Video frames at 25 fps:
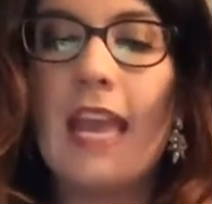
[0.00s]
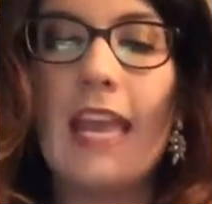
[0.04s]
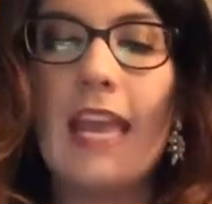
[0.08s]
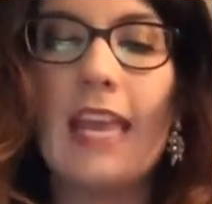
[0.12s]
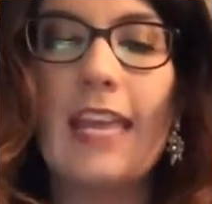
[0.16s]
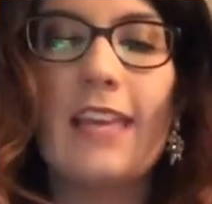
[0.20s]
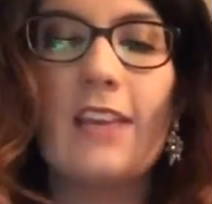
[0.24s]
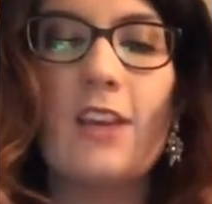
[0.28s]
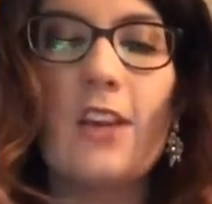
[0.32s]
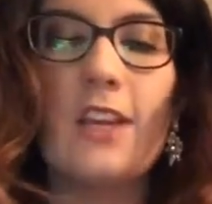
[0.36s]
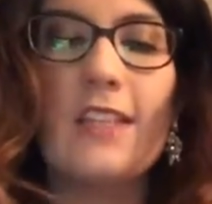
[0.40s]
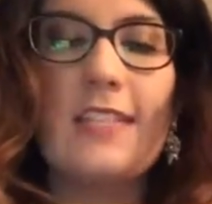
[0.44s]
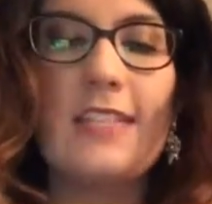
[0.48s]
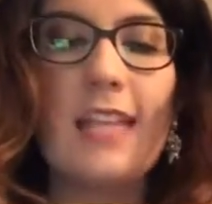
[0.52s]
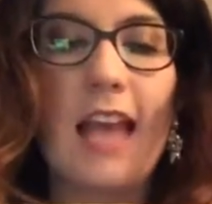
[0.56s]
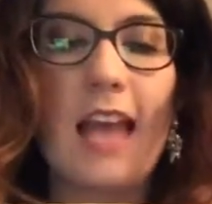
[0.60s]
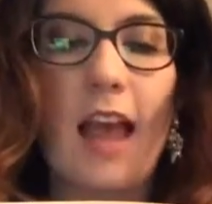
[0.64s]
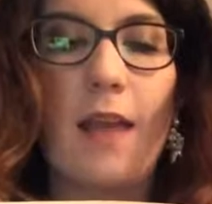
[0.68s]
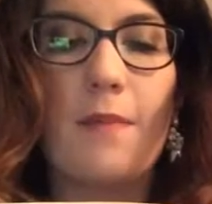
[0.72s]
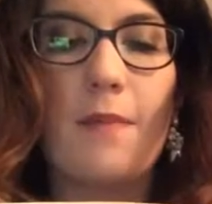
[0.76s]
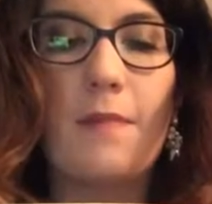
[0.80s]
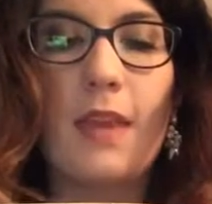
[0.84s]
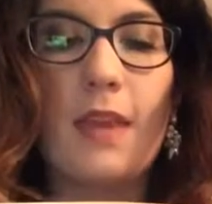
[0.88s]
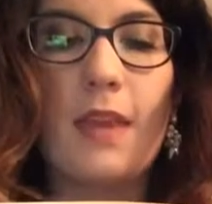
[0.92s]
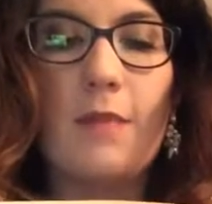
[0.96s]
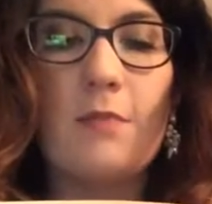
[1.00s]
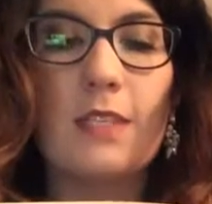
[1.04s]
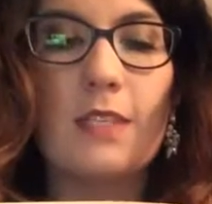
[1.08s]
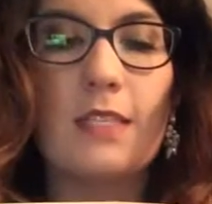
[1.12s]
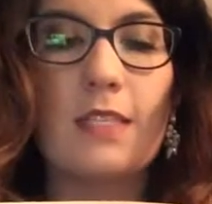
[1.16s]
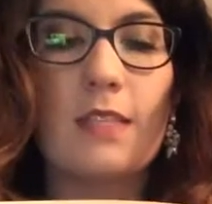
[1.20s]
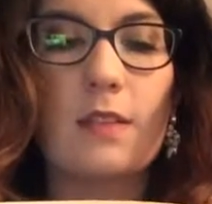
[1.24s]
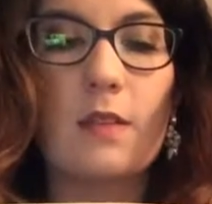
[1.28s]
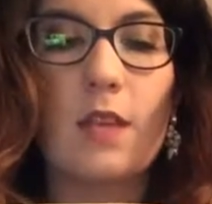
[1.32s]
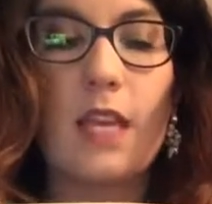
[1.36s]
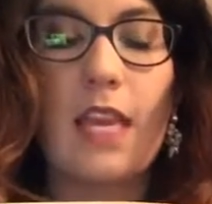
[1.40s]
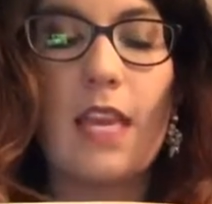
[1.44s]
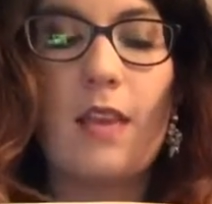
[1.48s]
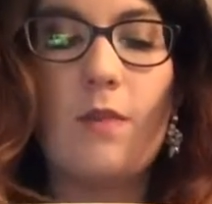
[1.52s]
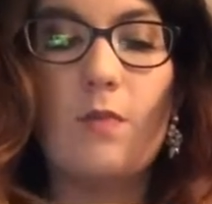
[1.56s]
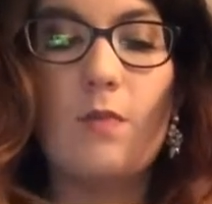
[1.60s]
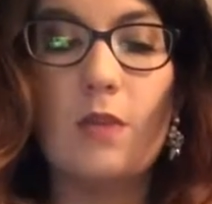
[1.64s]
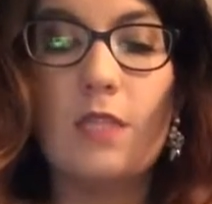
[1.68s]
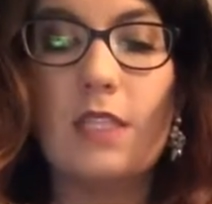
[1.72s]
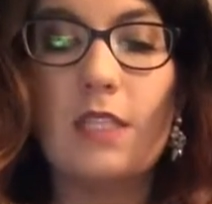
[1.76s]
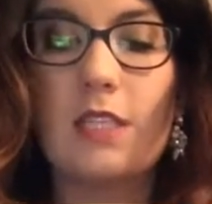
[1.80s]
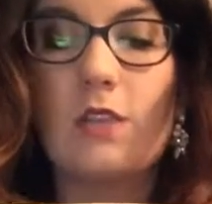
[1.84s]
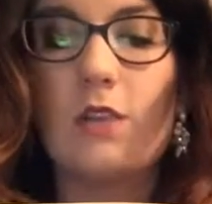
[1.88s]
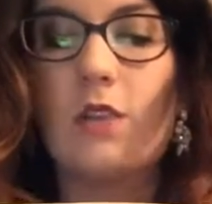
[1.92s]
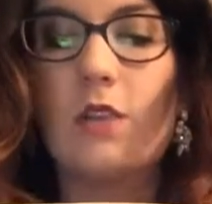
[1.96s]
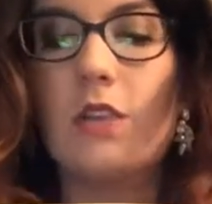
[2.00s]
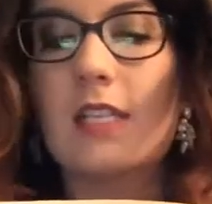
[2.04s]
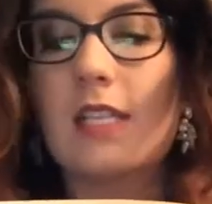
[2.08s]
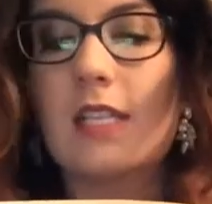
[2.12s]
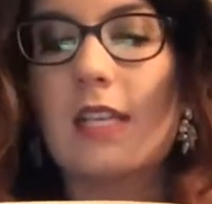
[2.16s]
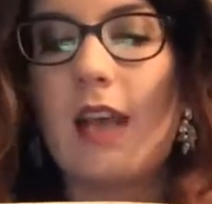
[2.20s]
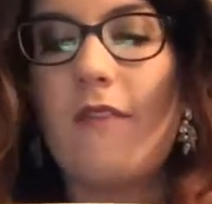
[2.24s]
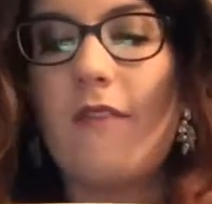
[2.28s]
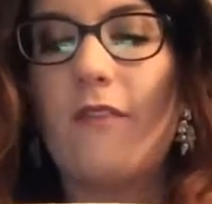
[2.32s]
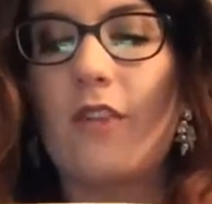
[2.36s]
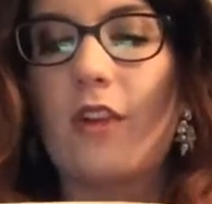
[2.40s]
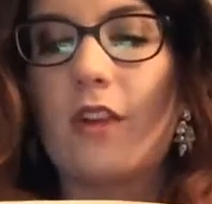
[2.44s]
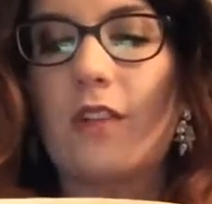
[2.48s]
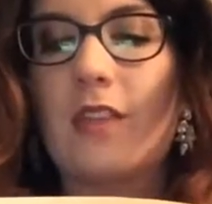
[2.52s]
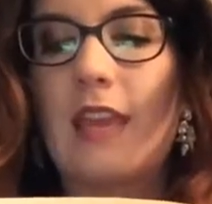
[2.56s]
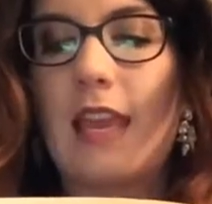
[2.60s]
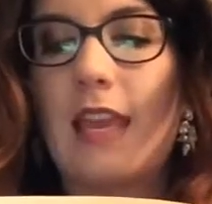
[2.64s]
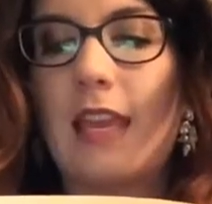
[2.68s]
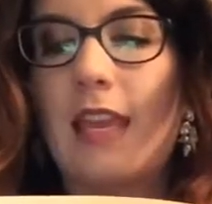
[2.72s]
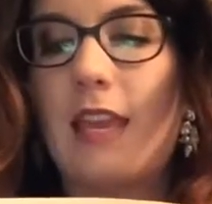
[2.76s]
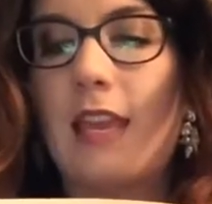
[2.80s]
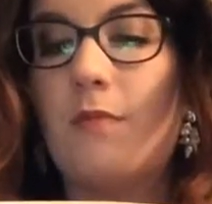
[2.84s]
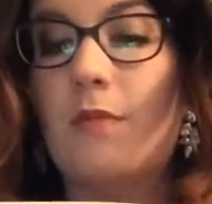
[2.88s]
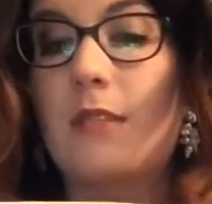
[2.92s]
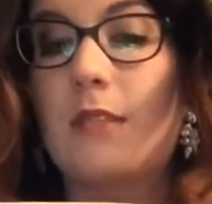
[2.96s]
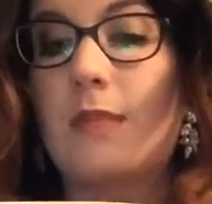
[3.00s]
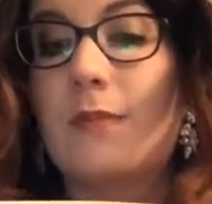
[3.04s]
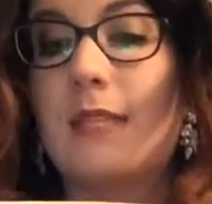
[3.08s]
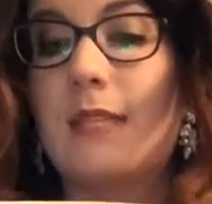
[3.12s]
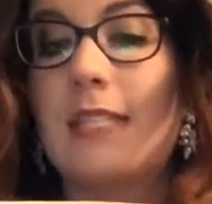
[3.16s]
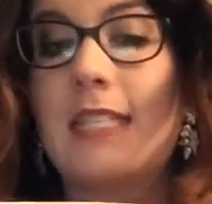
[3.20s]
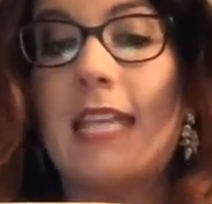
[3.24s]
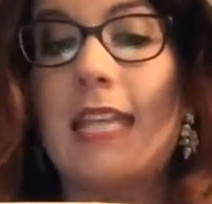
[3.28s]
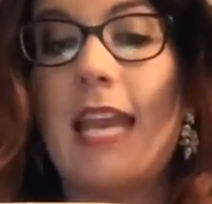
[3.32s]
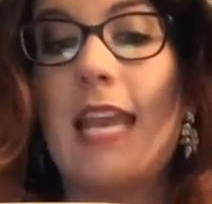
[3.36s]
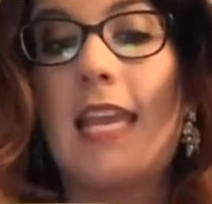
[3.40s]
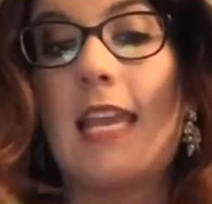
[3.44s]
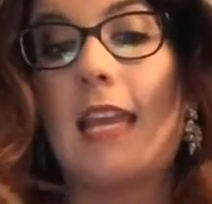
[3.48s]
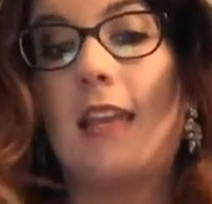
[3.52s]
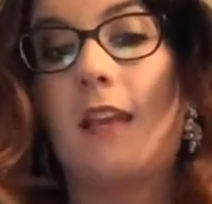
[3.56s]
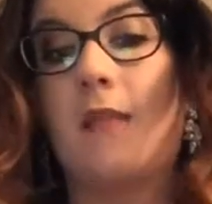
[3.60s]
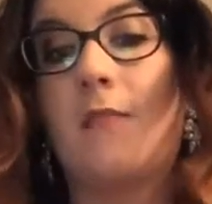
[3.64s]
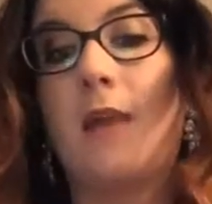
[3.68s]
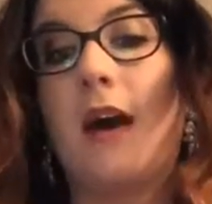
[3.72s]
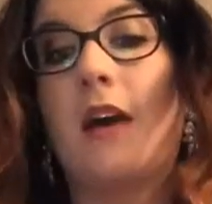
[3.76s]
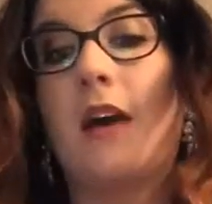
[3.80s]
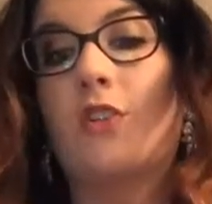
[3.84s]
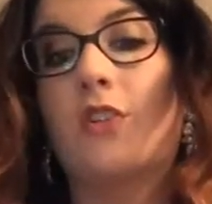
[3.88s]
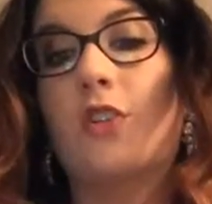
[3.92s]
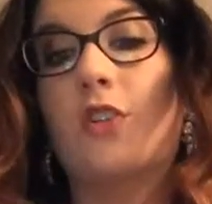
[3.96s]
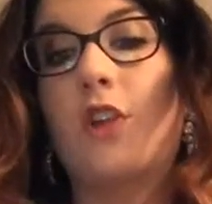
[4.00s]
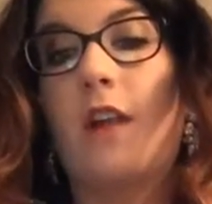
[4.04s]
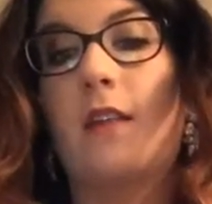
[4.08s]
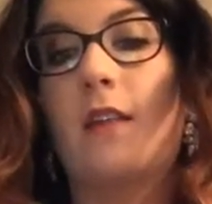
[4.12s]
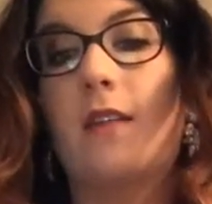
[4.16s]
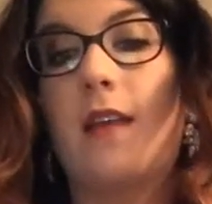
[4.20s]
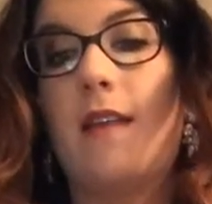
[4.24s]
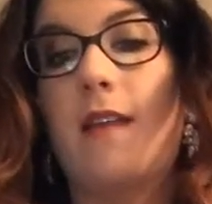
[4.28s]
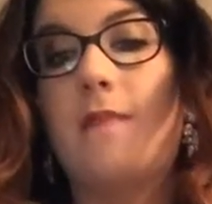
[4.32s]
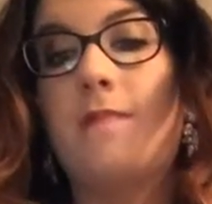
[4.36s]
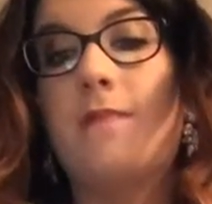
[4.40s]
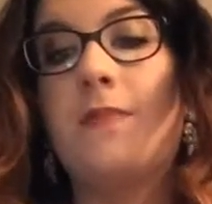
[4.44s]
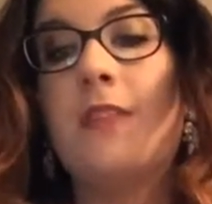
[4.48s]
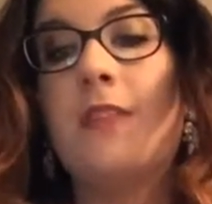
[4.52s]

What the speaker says: In good time, he was to discover that he was mistaken about Charlotte.